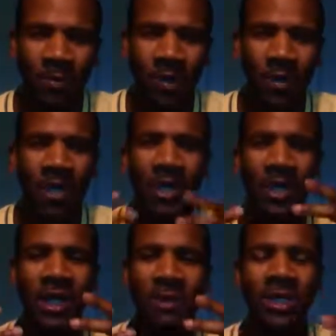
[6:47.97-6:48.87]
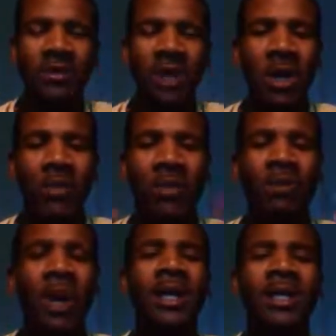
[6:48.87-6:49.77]
get a mastermind, opens
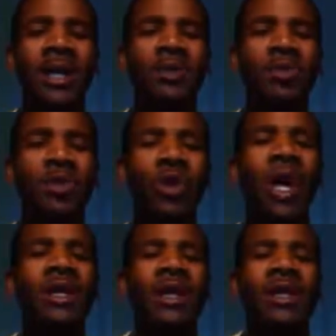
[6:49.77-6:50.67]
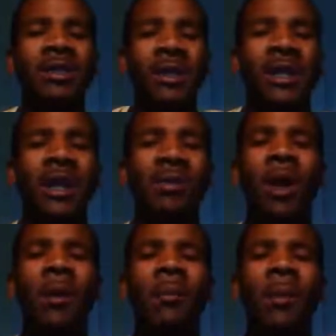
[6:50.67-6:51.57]
your minds up to new ideas and
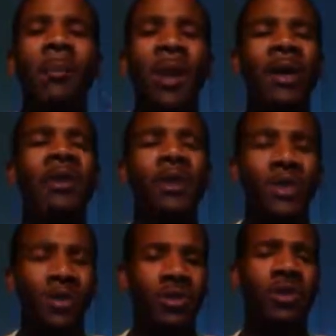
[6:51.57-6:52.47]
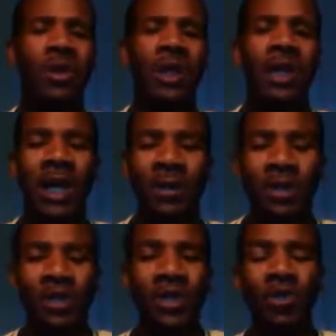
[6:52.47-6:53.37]
become better at what you're doing.
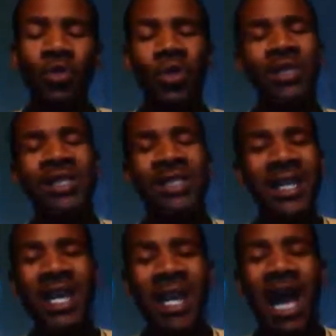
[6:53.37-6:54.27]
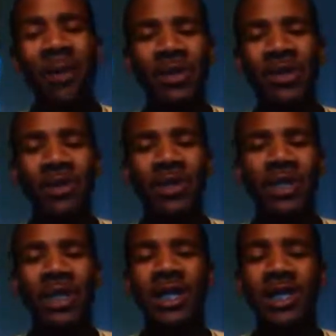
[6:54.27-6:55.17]
Number 2, when you see an
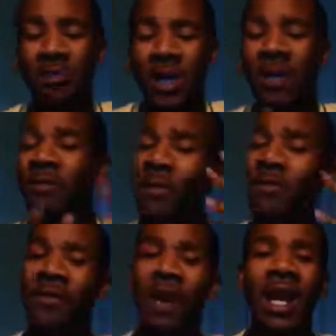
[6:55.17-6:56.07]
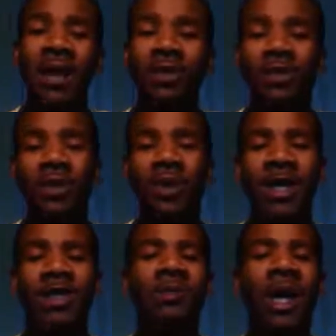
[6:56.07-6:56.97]
opportunity that maybe you found it out through this
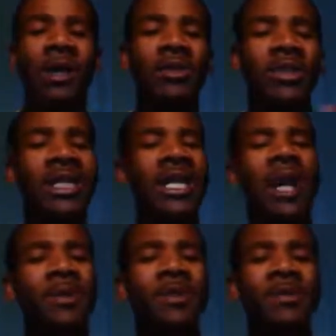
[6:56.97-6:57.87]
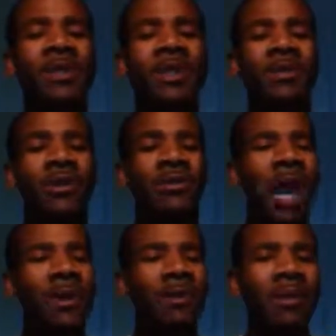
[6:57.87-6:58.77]
mastermind, you see an opportunity, you
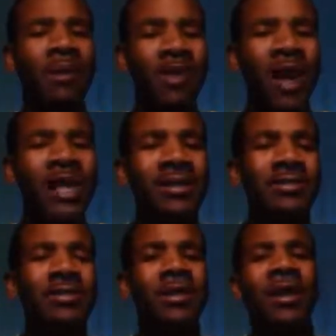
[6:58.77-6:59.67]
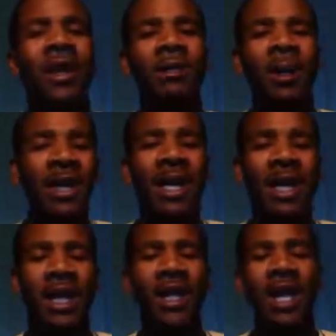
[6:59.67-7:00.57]
grab it and be aggressive about
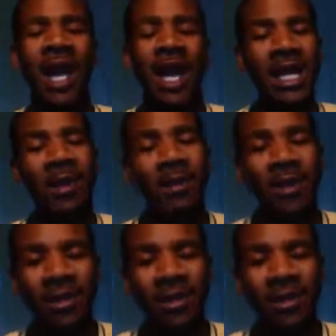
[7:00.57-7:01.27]
getting it. And number